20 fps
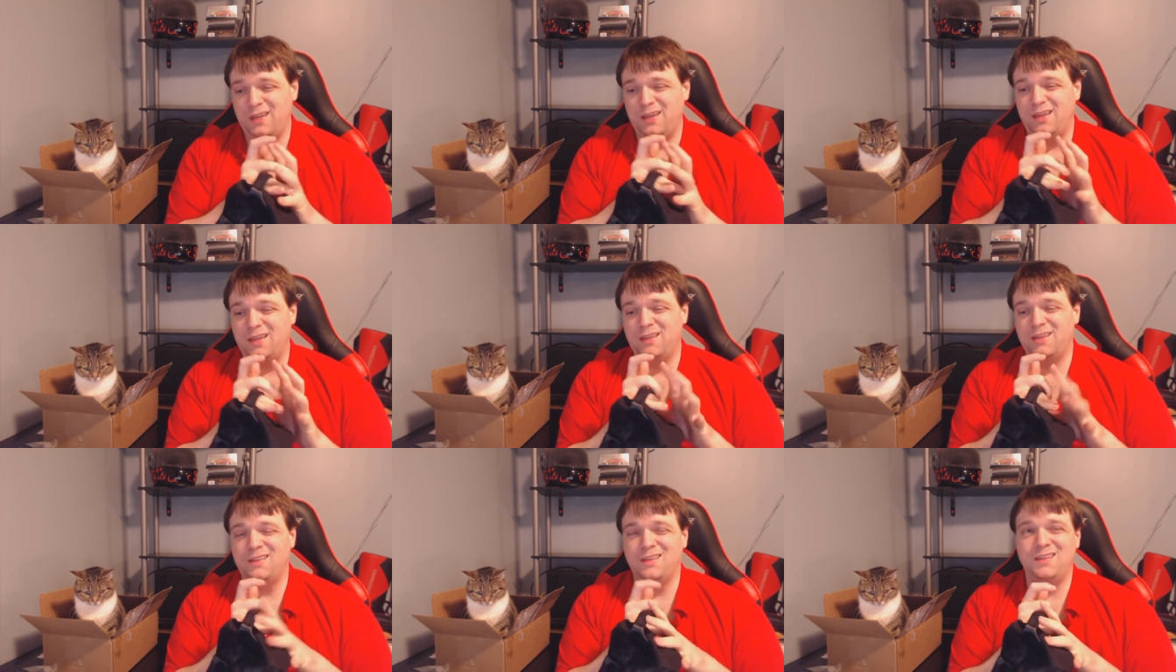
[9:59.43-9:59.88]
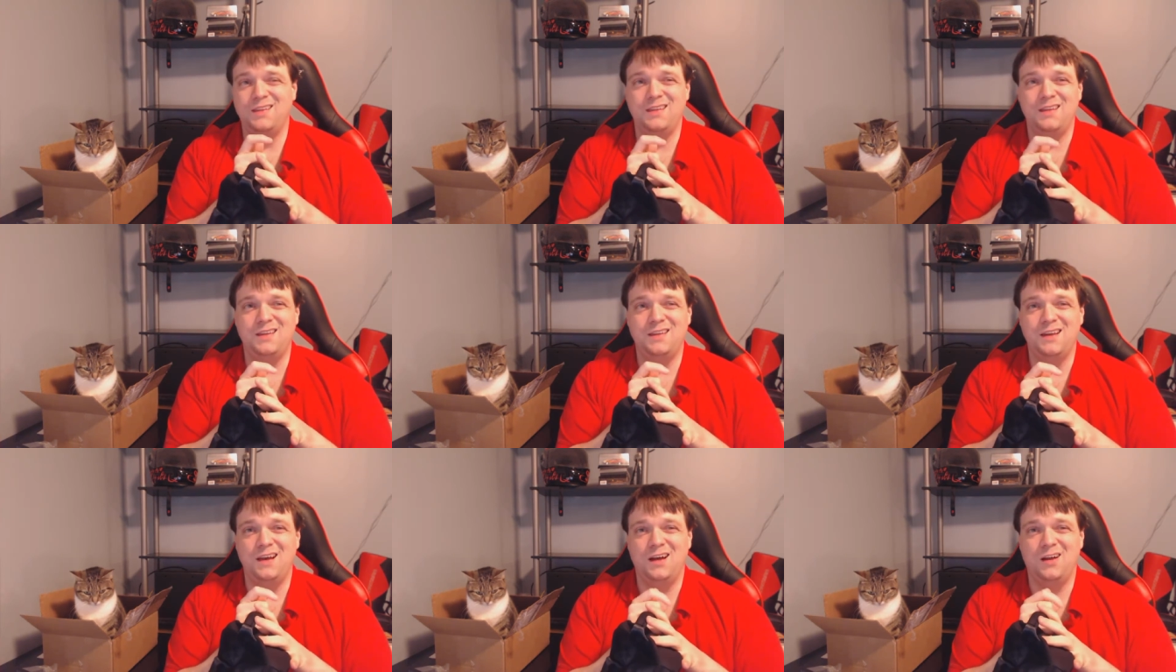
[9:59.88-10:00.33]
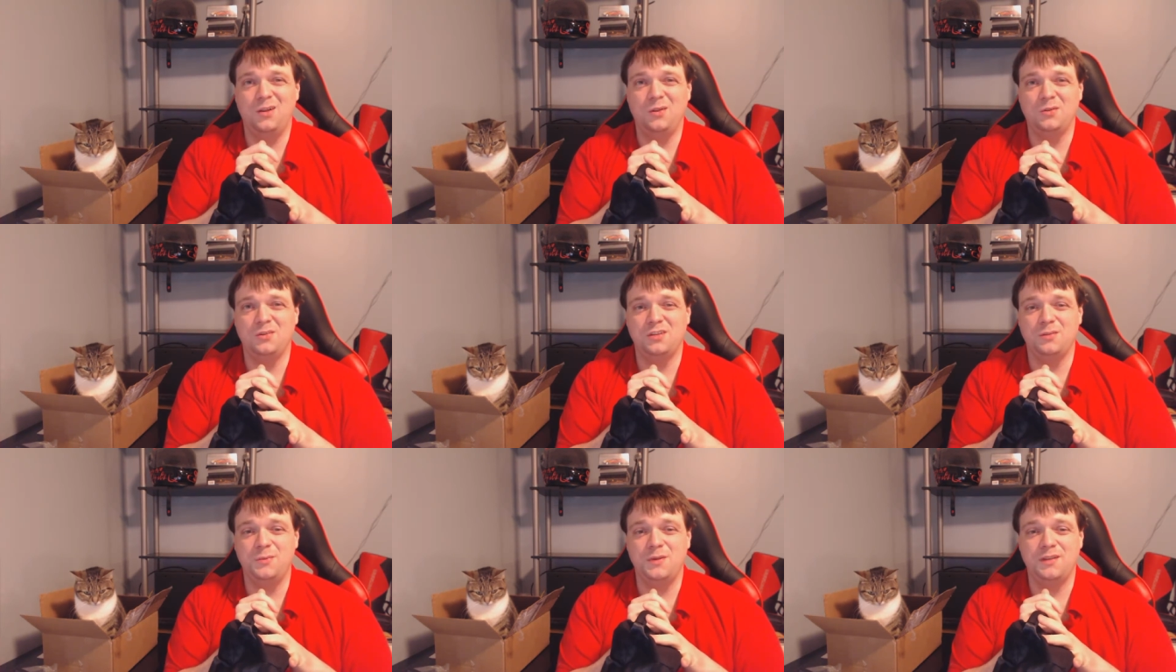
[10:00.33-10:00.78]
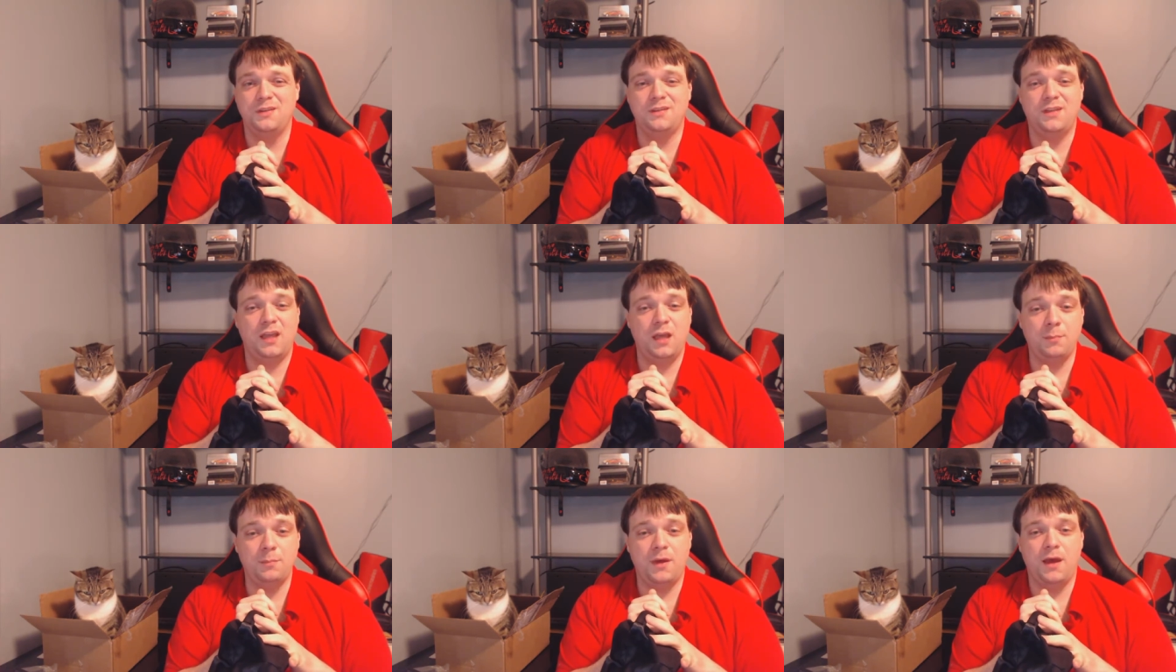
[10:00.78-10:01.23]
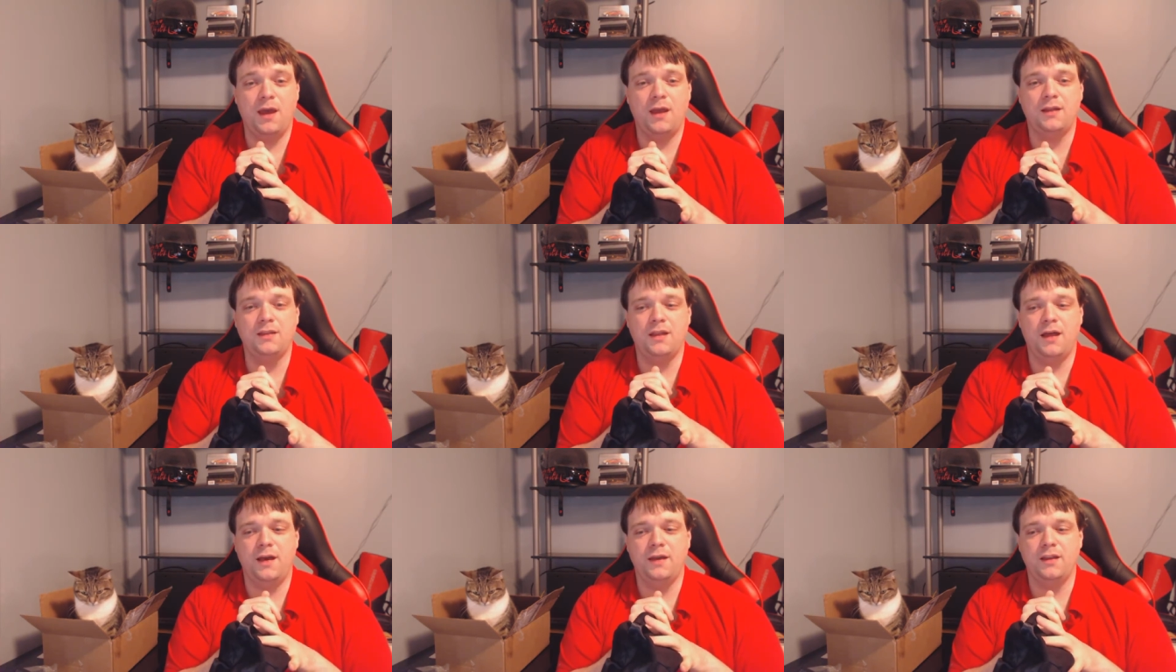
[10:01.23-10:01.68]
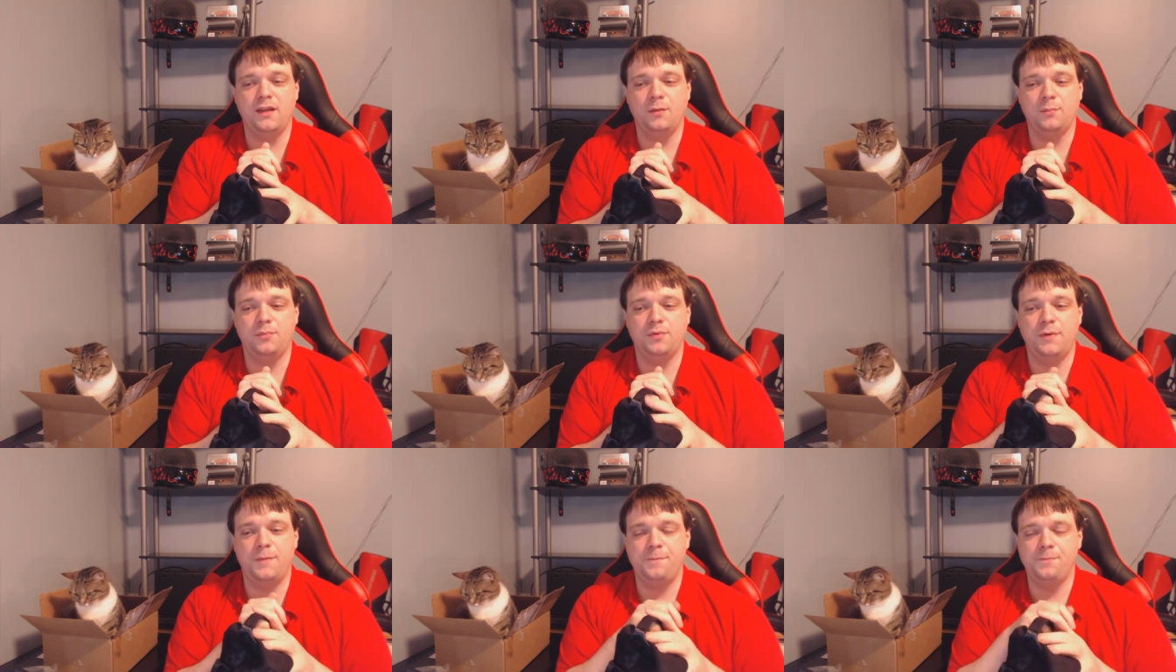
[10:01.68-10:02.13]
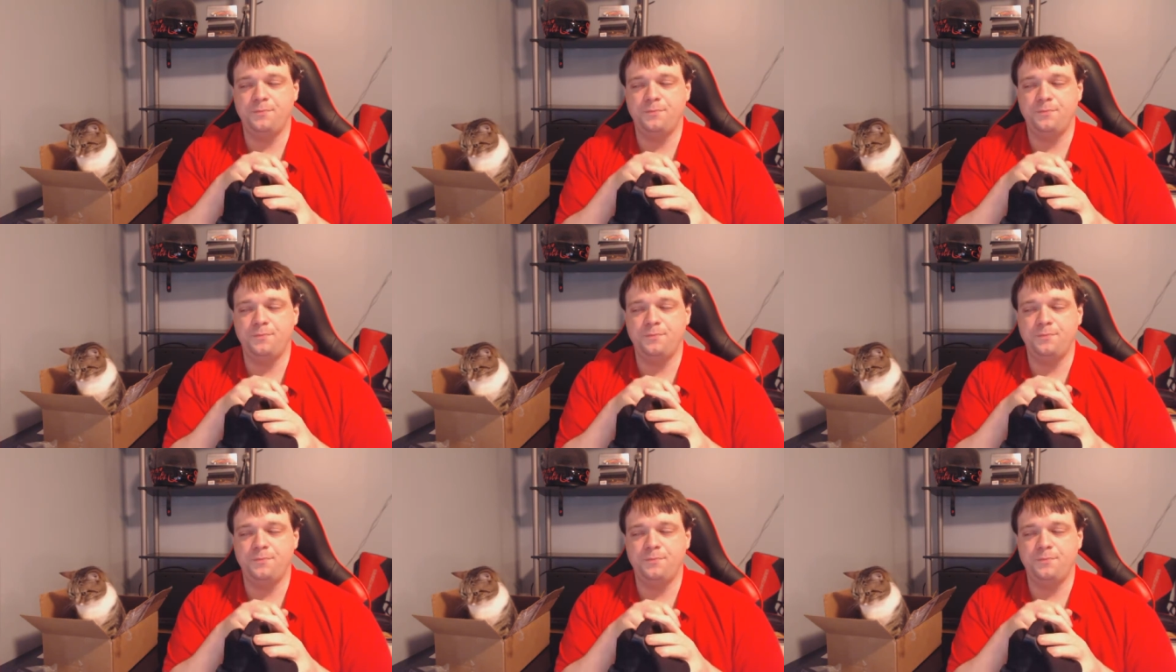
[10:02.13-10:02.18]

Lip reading: in the Ultimate Sandbag lineup.